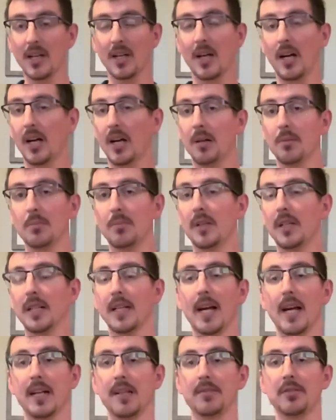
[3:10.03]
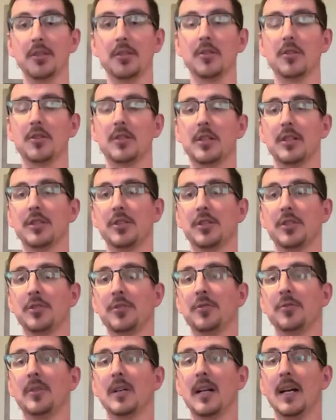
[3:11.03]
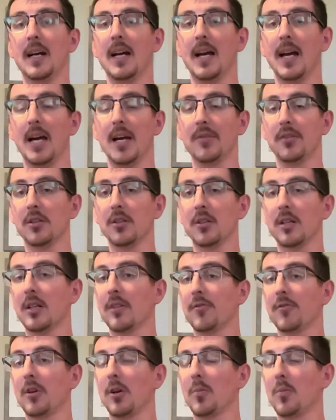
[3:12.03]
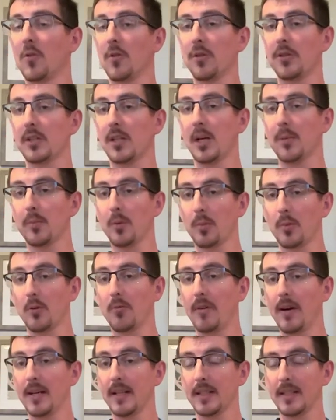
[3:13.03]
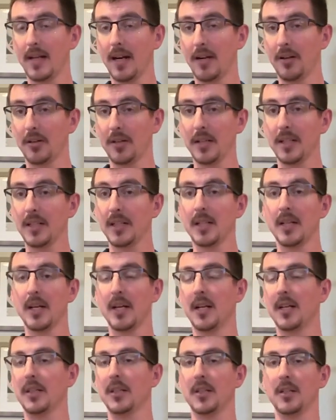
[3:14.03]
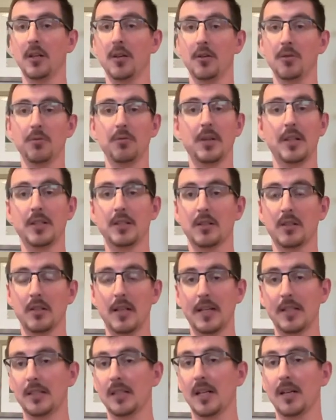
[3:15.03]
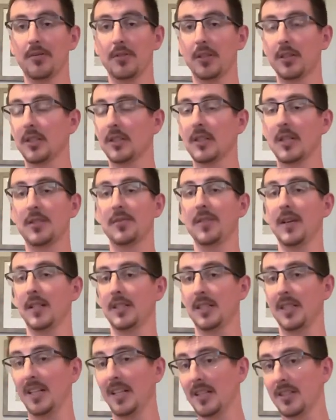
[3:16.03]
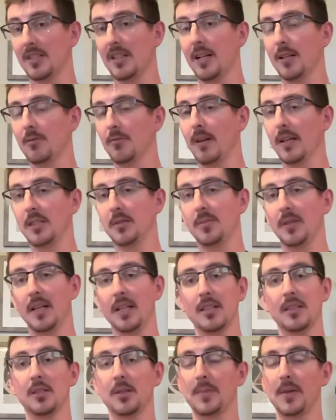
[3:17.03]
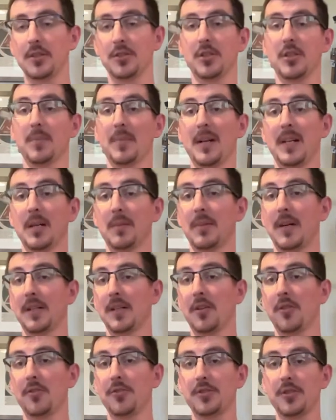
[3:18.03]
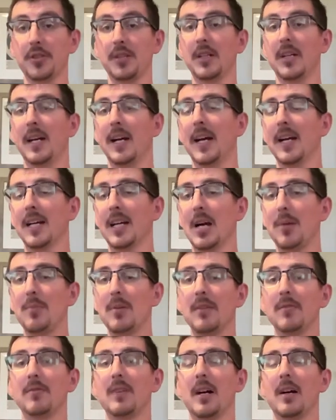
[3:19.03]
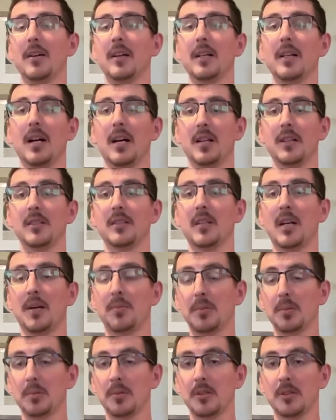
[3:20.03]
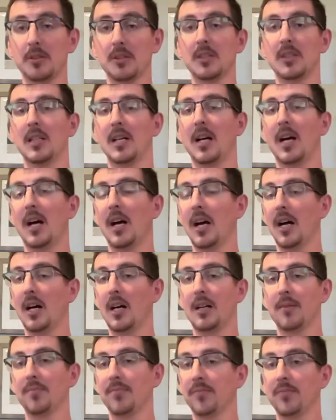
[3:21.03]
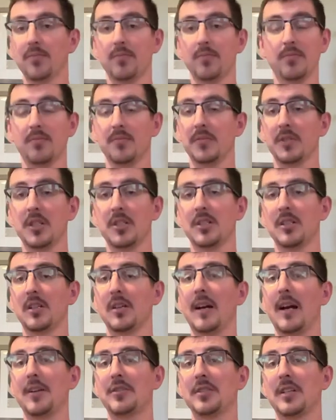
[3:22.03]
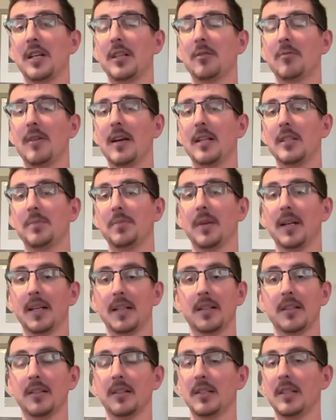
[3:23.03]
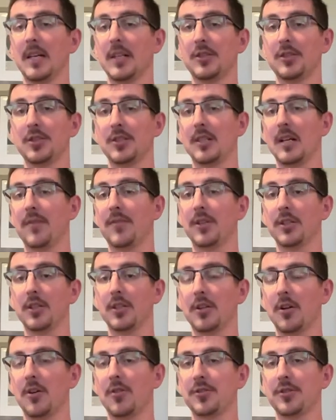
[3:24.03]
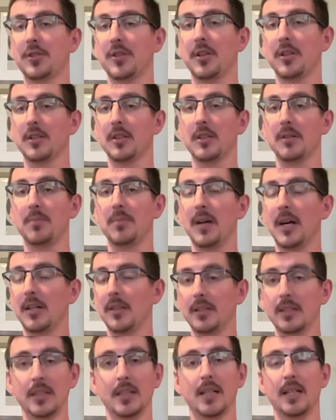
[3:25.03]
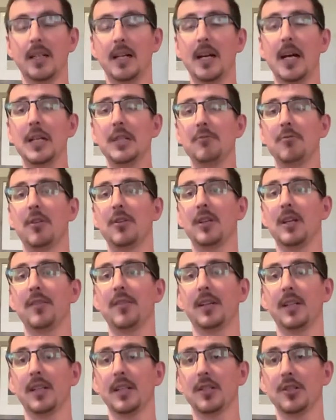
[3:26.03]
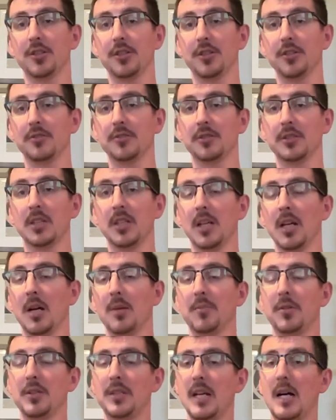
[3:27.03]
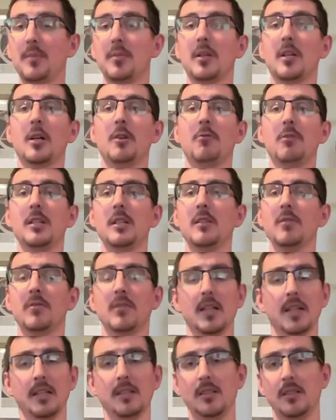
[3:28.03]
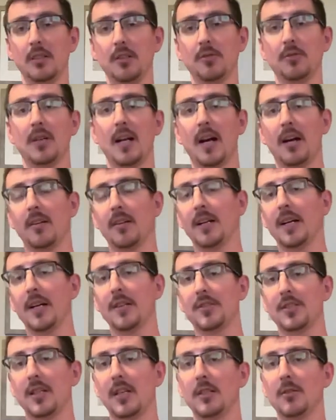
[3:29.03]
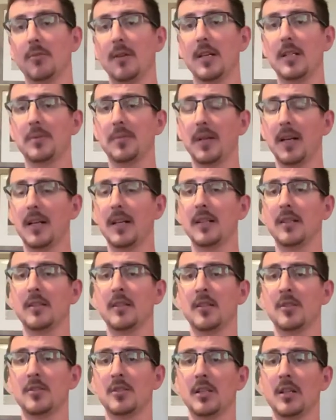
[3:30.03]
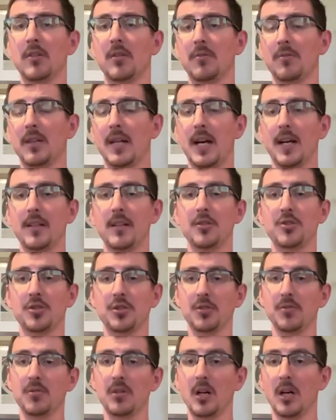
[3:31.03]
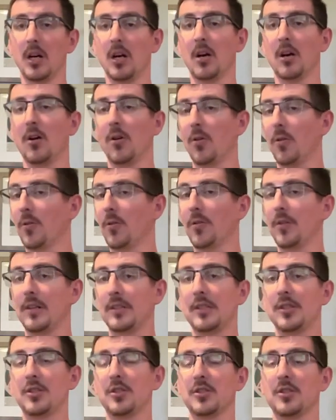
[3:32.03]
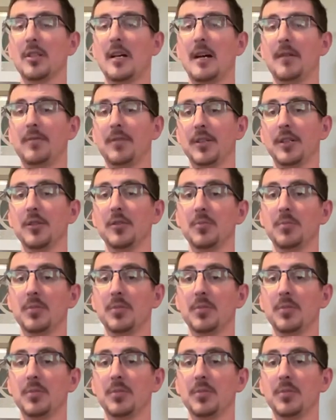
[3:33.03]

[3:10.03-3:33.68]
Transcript: Um, but again, if you're looking to do, if you're looking for a more comparable way to carry, you know, that's less effort, because let's face it, inside the waistband, especially depending upon the holster, can be very uncomfortable. Um, consider outside the waistband. Get yourself a good holster, a good belt, and you won't have any issues. But down below, what do you think? Do you carry outside the waistband and conceal it without issue? Or is it just not for you?